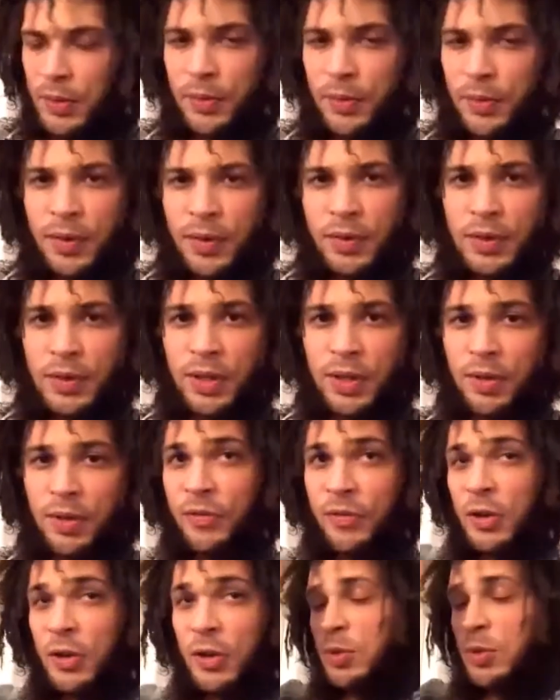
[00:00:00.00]
the first
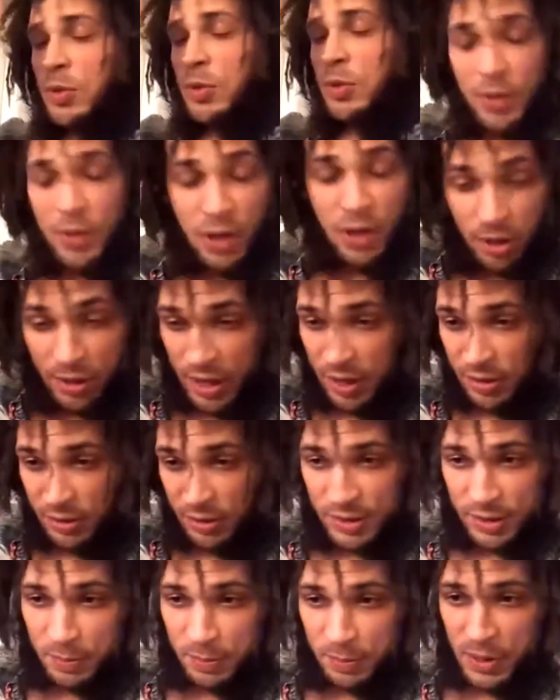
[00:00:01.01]
one, when Arn Anderson
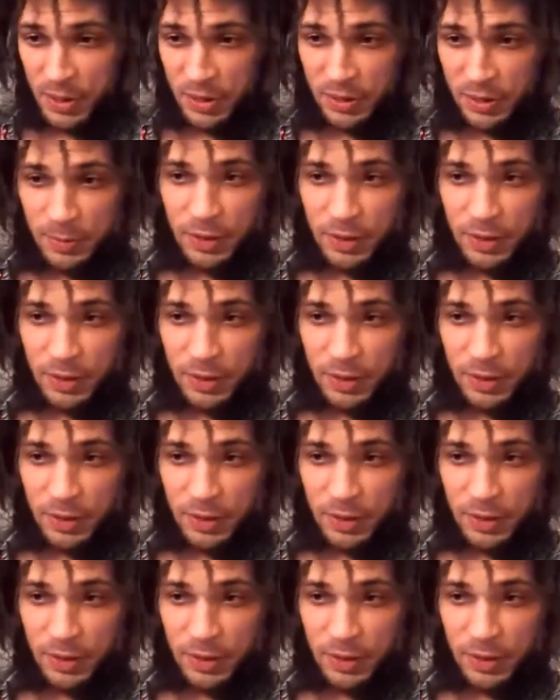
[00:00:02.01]
picked me,